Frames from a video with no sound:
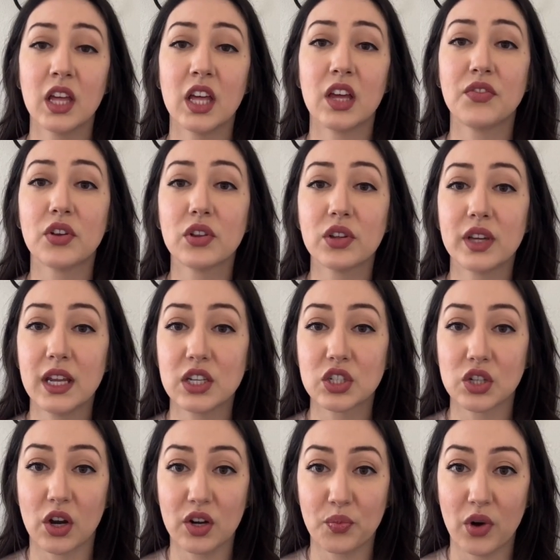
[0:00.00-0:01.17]
If you're looking to
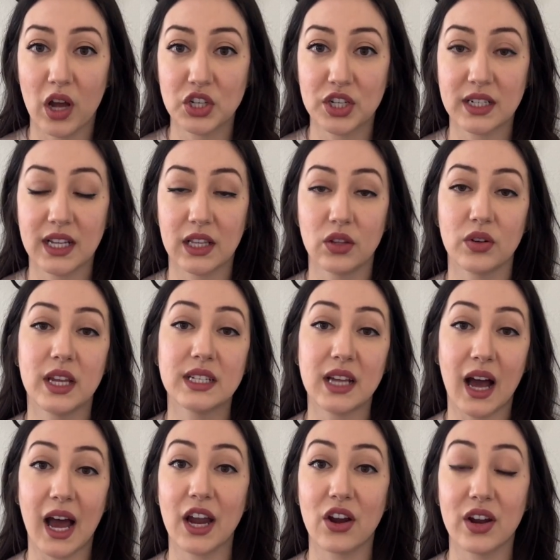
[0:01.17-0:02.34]
start a project and looking to
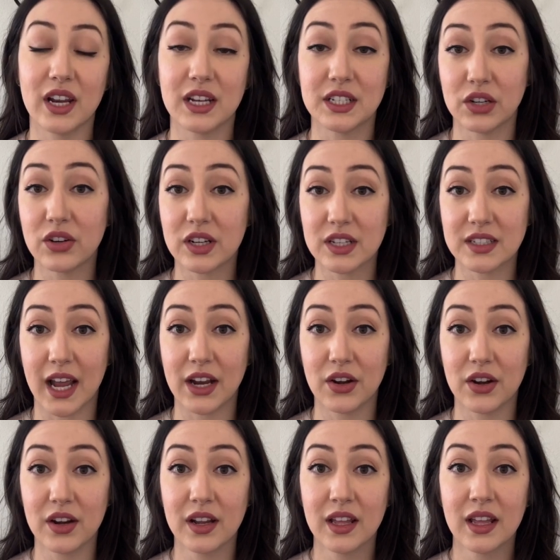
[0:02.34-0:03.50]
hire an interior
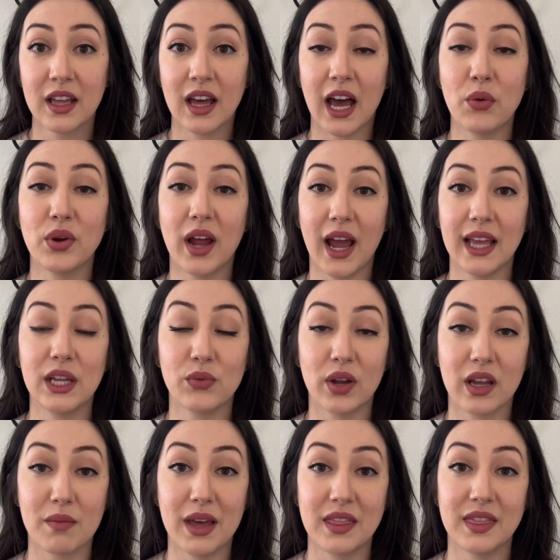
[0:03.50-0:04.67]
designer, I would highly
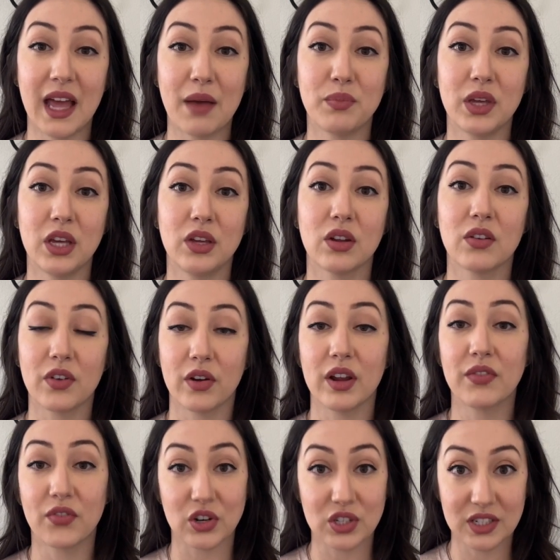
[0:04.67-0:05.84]
recommend that being your very
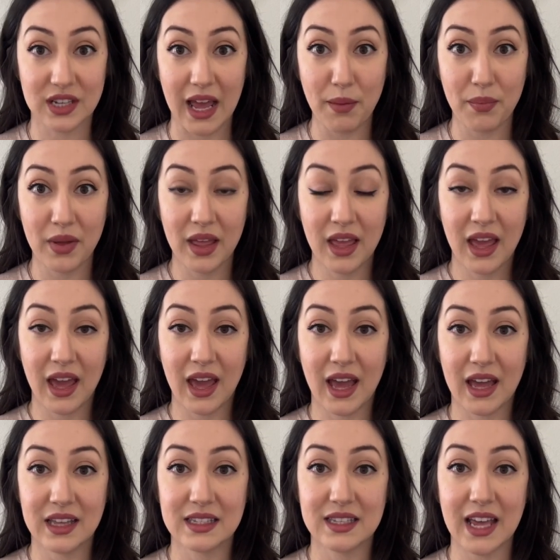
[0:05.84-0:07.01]
first step,
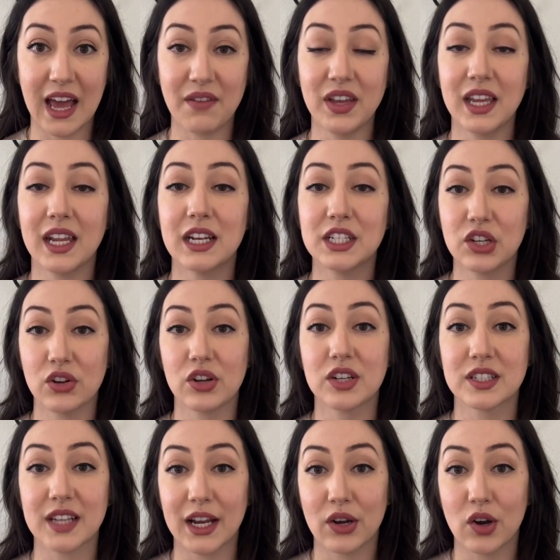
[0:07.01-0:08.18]
as having an interior
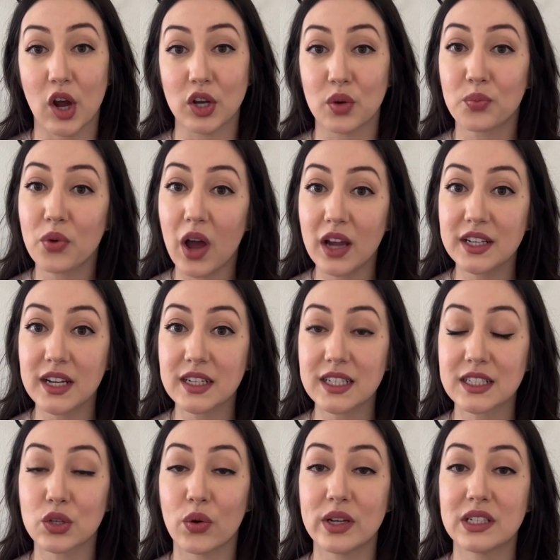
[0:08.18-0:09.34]
designer on your project is
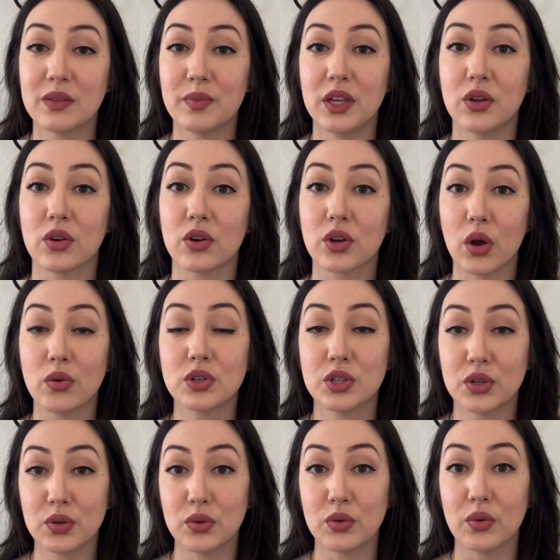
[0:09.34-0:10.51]
going to be your
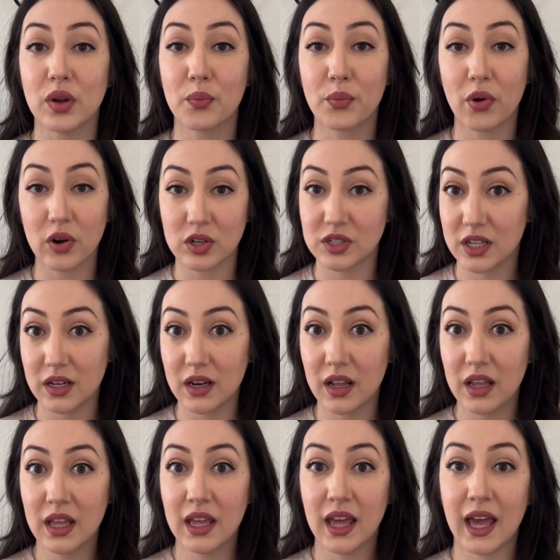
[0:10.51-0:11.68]
go-to person
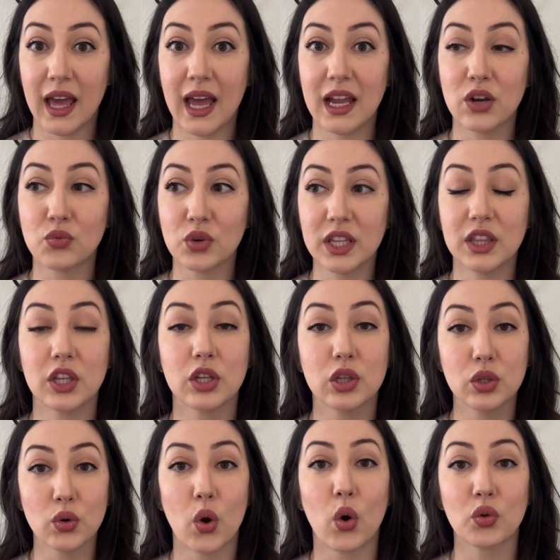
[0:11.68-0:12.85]
and really the
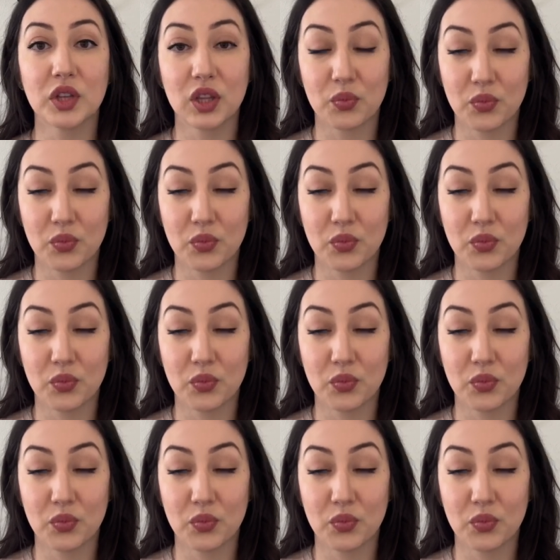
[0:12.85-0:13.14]
glue holding the